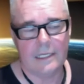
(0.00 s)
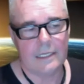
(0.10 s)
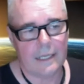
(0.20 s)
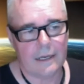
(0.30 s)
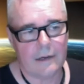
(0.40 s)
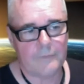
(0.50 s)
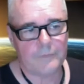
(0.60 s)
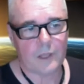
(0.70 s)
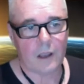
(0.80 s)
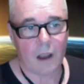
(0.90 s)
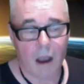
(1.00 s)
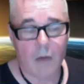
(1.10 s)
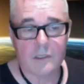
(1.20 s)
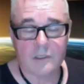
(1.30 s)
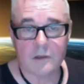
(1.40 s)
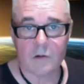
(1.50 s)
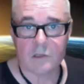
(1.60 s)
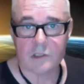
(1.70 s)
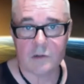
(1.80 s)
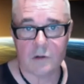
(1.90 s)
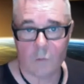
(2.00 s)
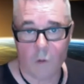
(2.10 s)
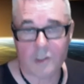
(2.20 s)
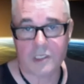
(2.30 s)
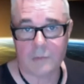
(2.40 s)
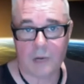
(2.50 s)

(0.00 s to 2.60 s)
Now, I was on tour watching